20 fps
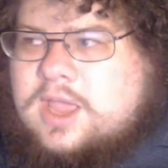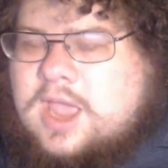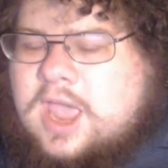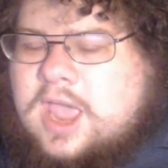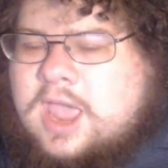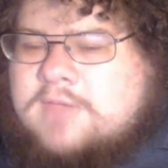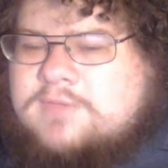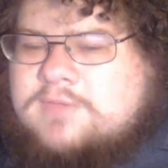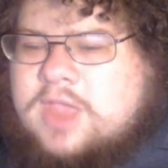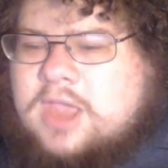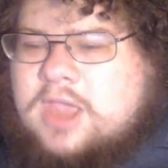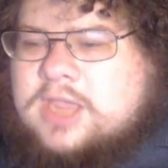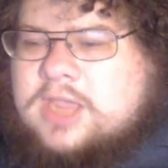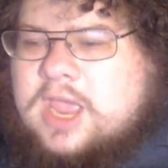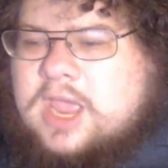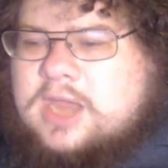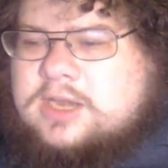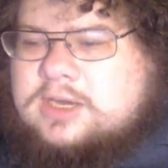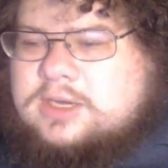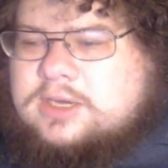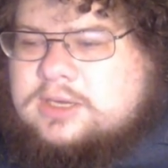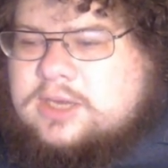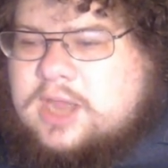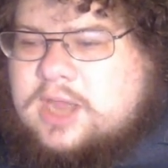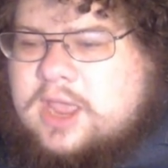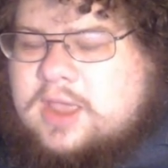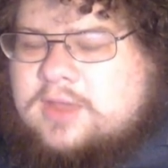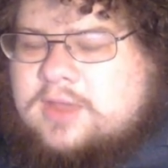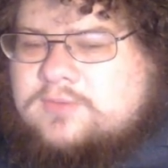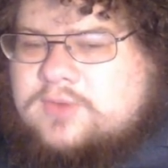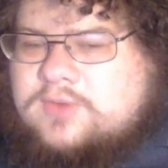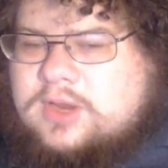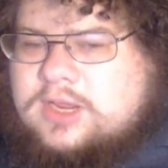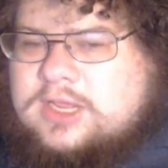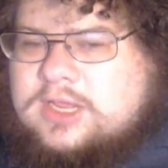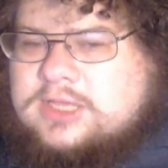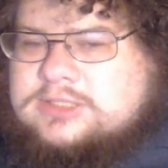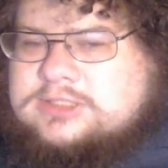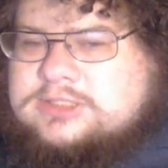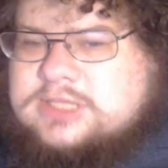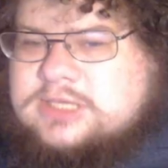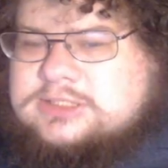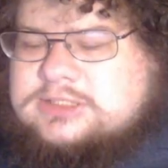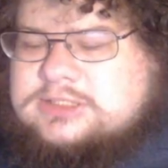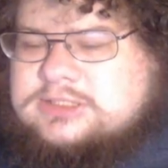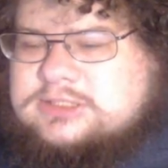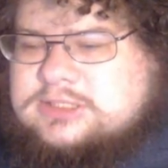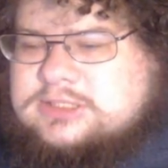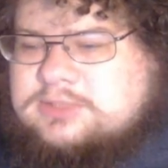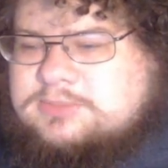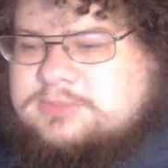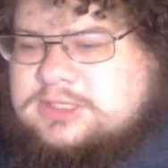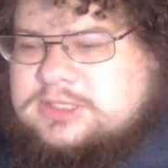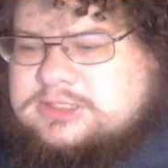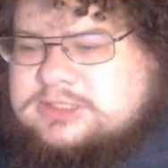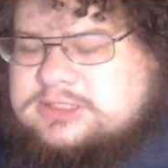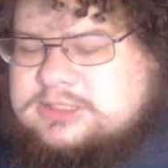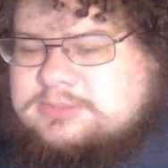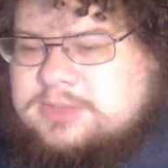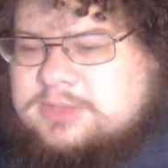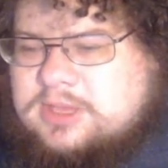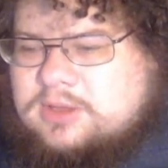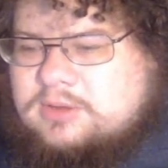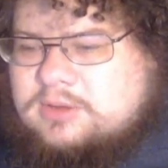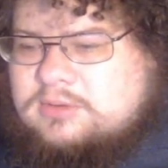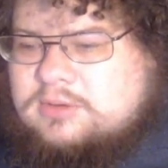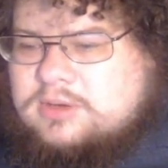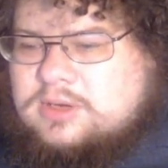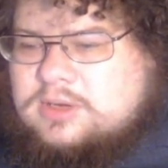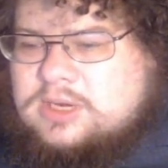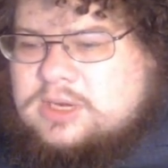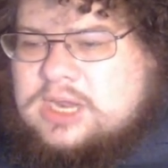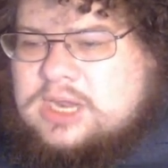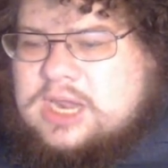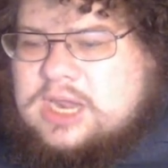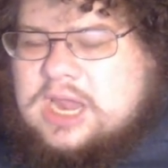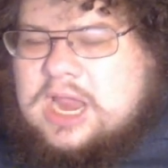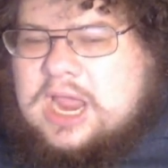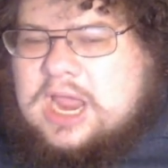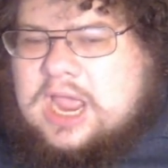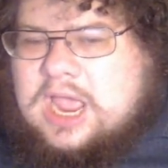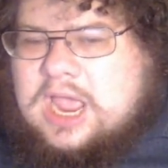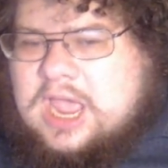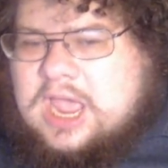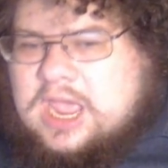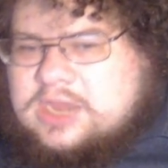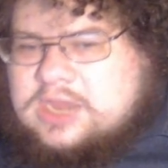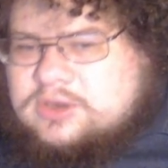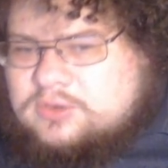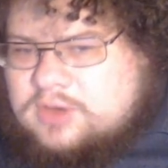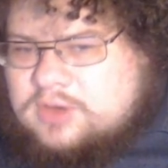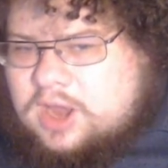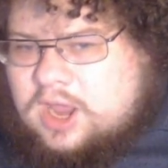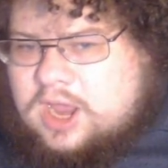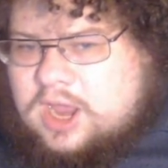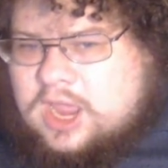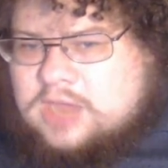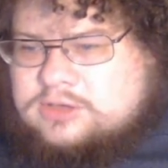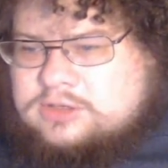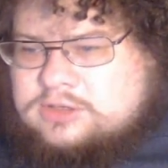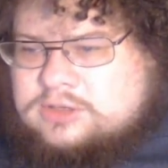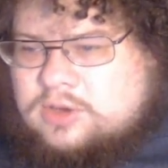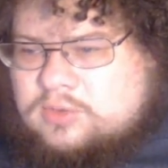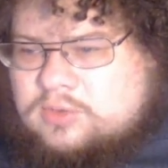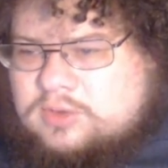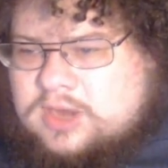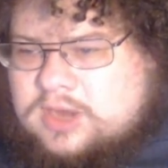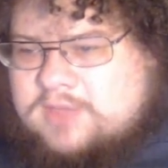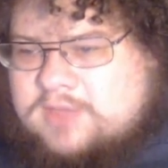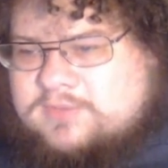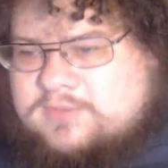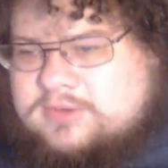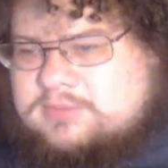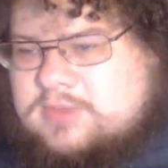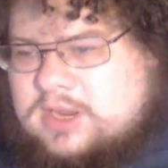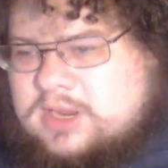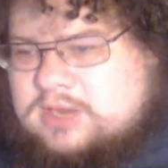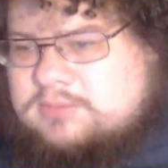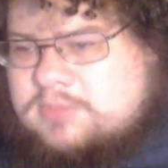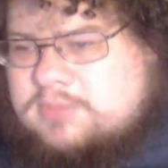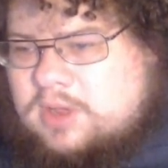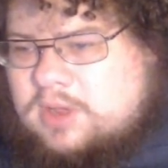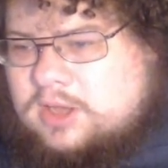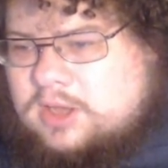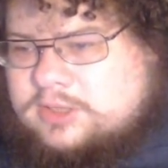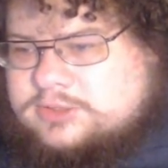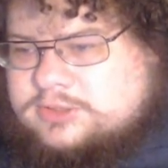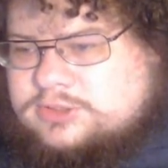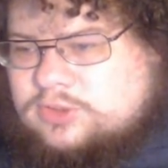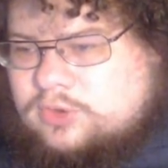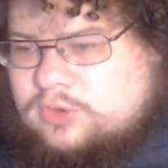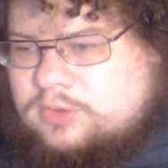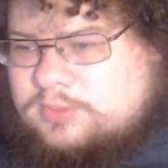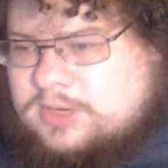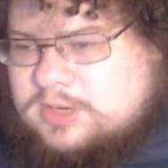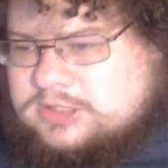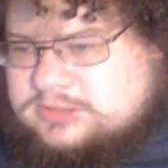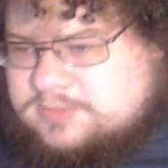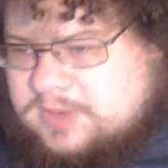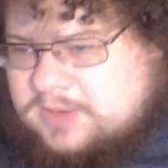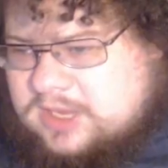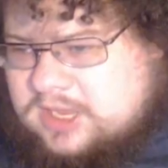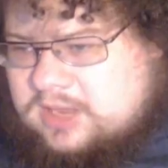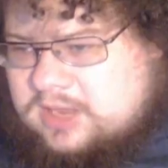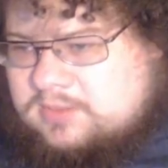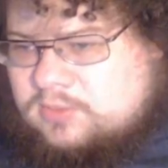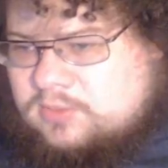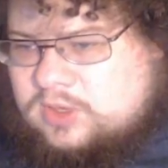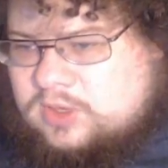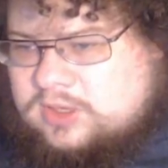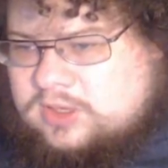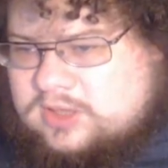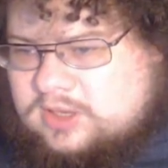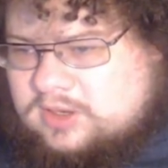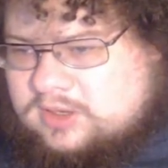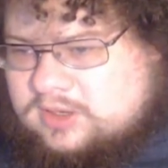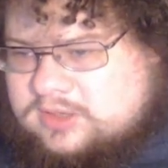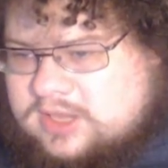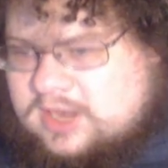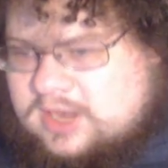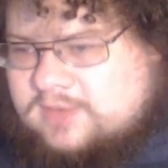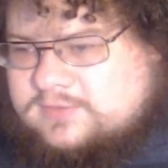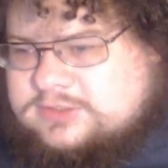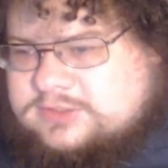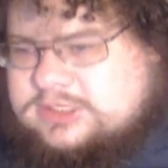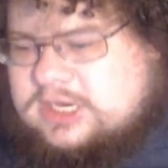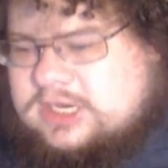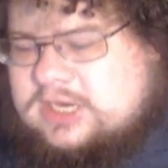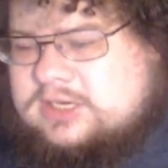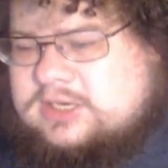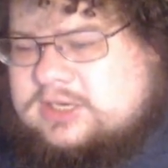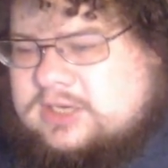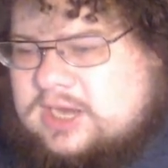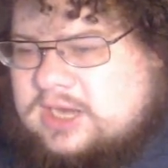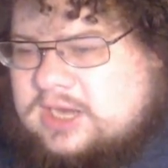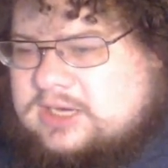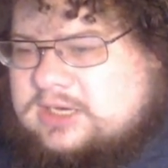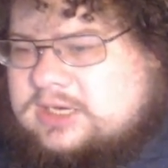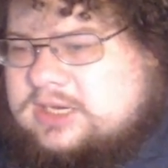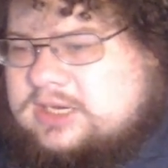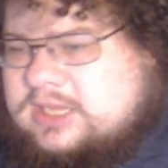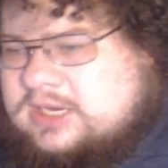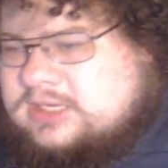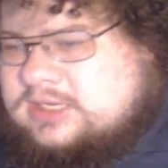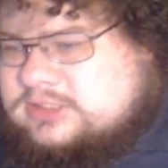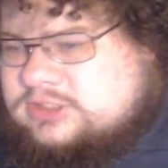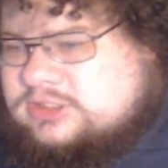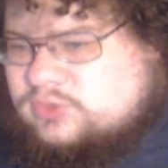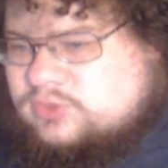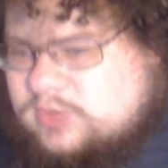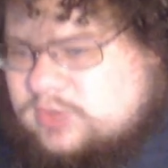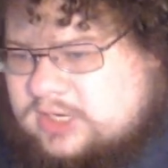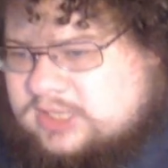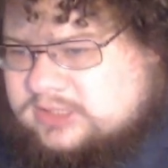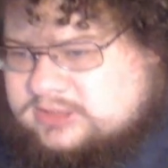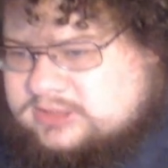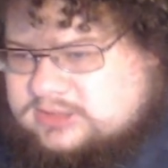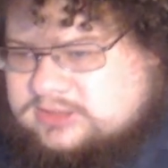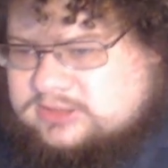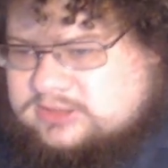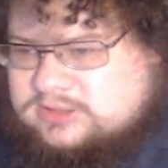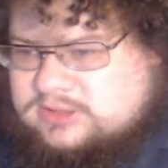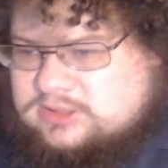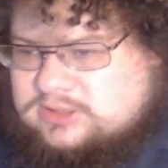have not gotten. He says he sent me his email. I don't have it in my inbox or my spam or anything like that. I've checked, and I need to get his address.